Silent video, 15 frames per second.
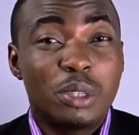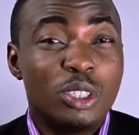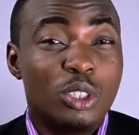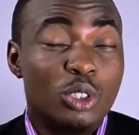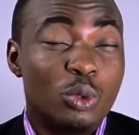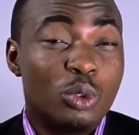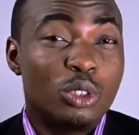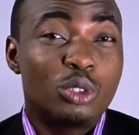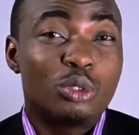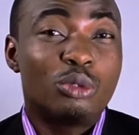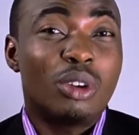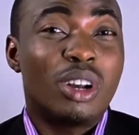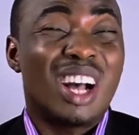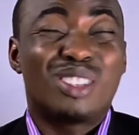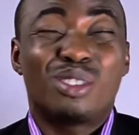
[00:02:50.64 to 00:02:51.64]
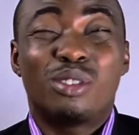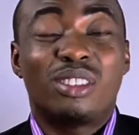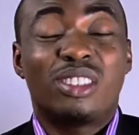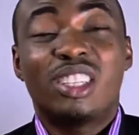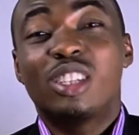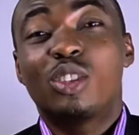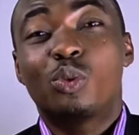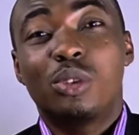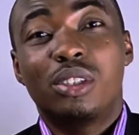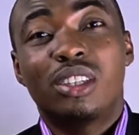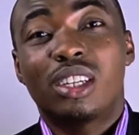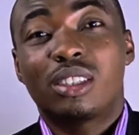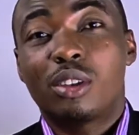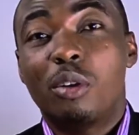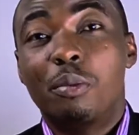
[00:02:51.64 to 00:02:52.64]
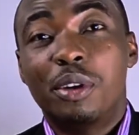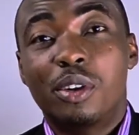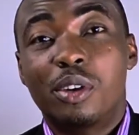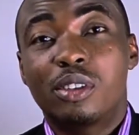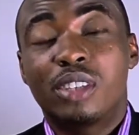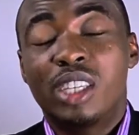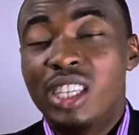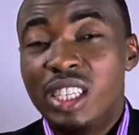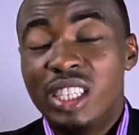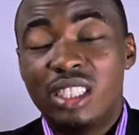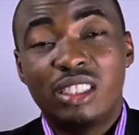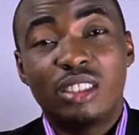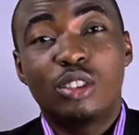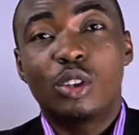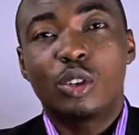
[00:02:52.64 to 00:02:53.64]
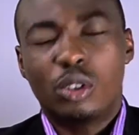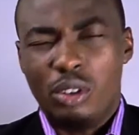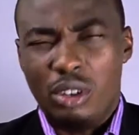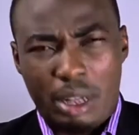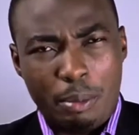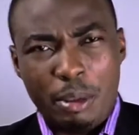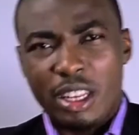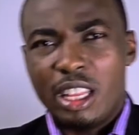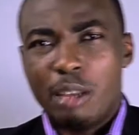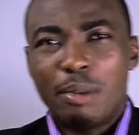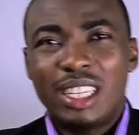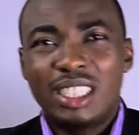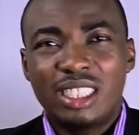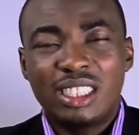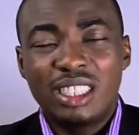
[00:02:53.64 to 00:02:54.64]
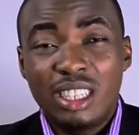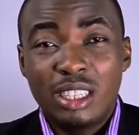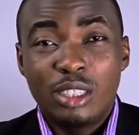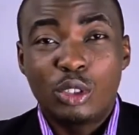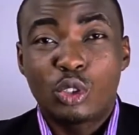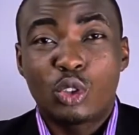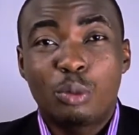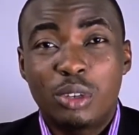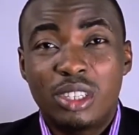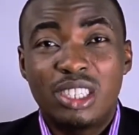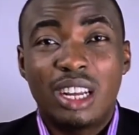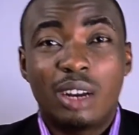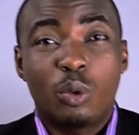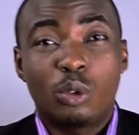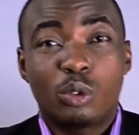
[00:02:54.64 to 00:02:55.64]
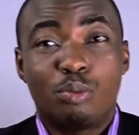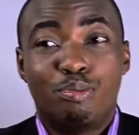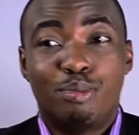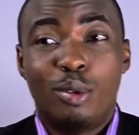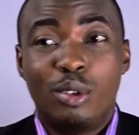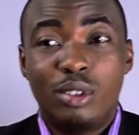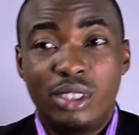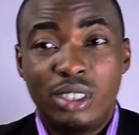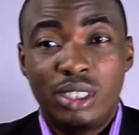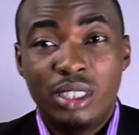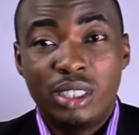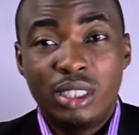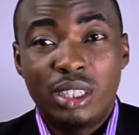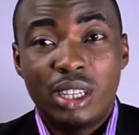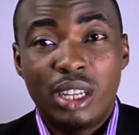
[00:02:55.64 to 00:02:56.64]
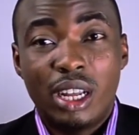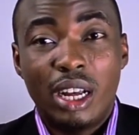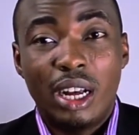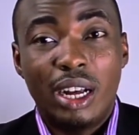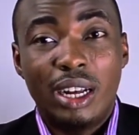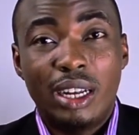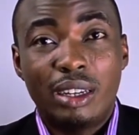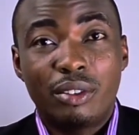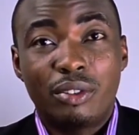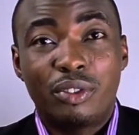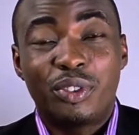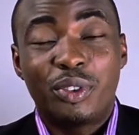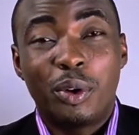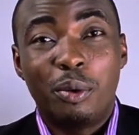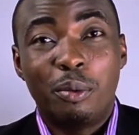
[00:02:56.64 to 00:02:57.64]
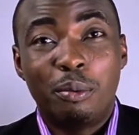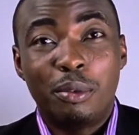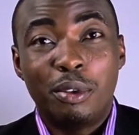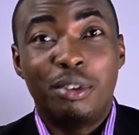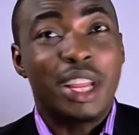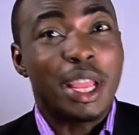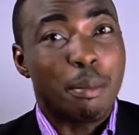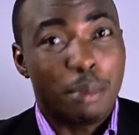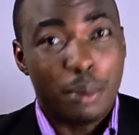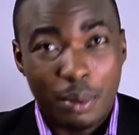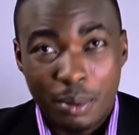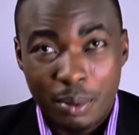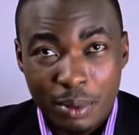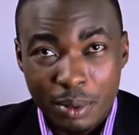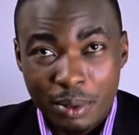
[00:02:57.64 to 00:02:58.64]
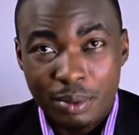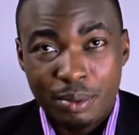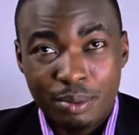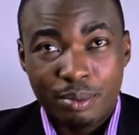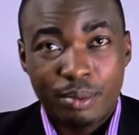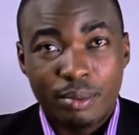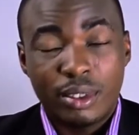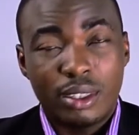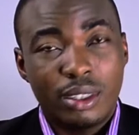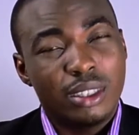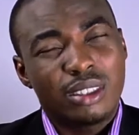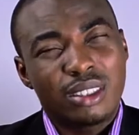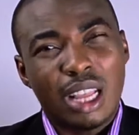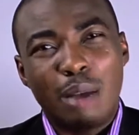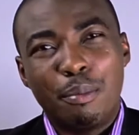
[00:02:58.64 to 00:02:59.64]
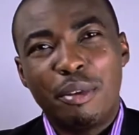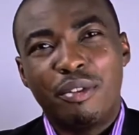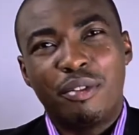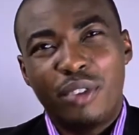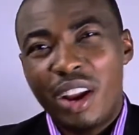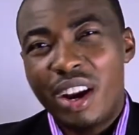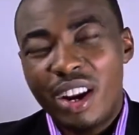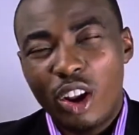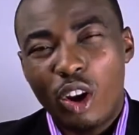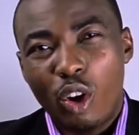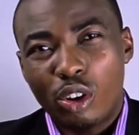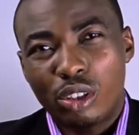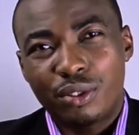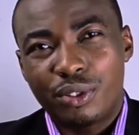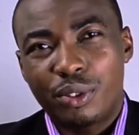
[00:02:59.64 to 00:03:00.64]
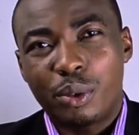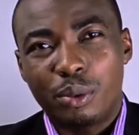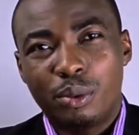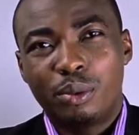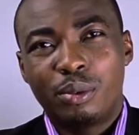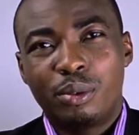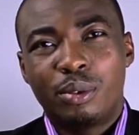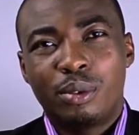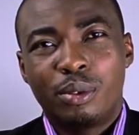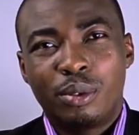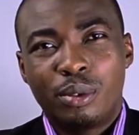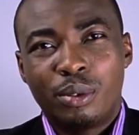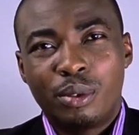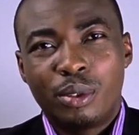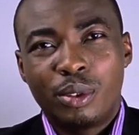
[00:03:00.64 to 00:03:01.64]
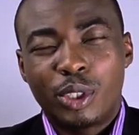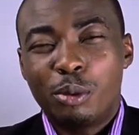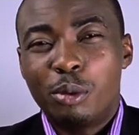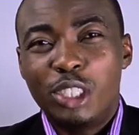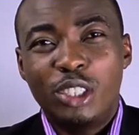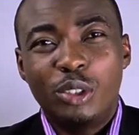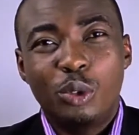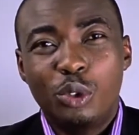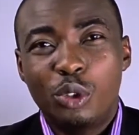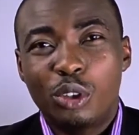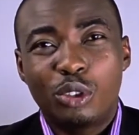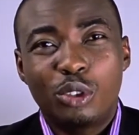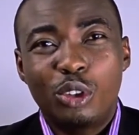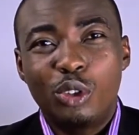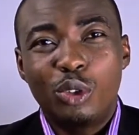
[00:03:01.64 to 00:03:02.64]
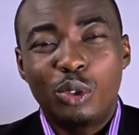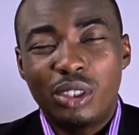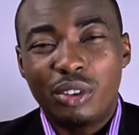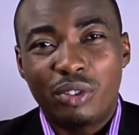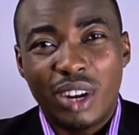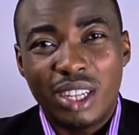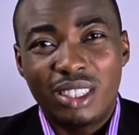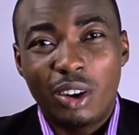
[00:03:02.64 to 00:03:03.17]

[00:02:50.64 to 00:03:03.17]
you don't want to associate with at all because it is not. I mean, imagine somebody that was born from rape. It can be very hurtful. Somebody who does not know the father